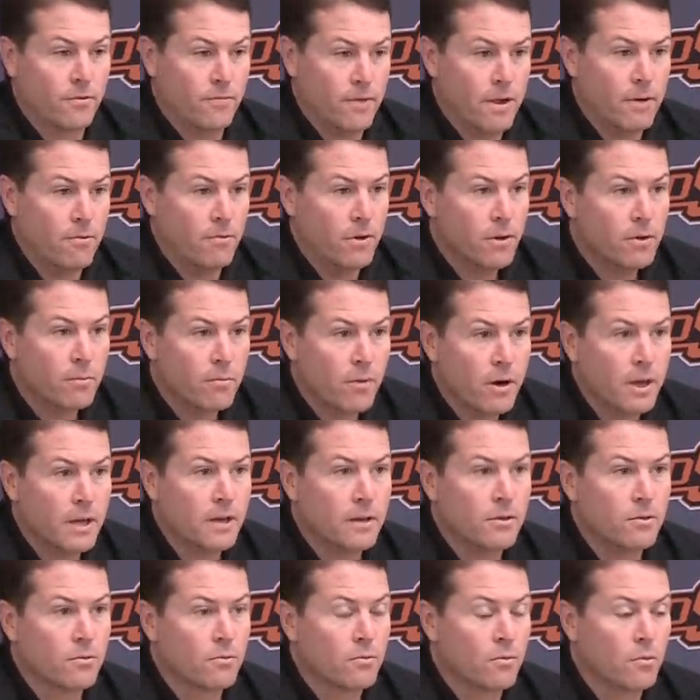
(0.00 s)
if I read them right
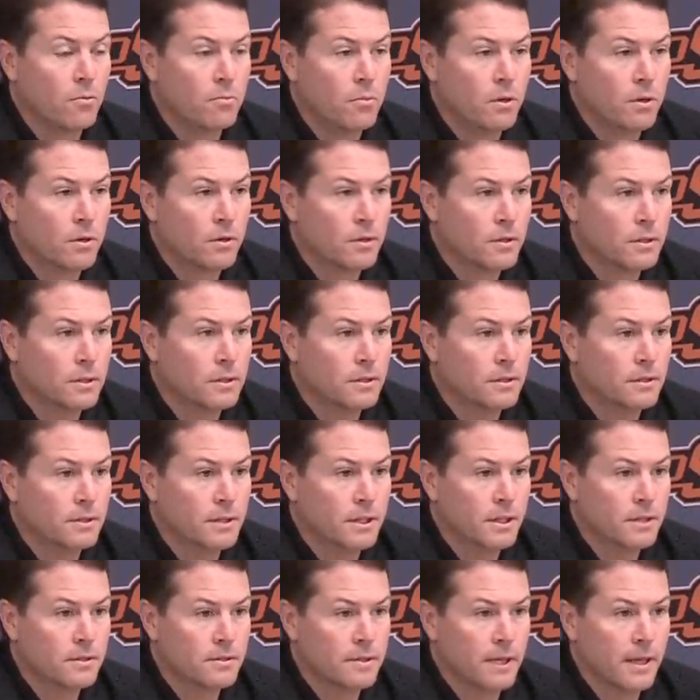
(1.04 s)
in the rule book,
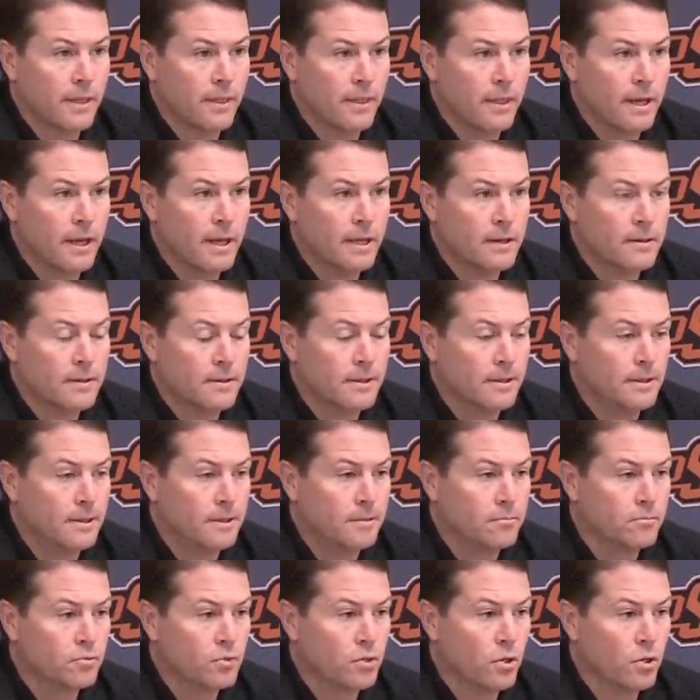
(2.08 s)
things like that.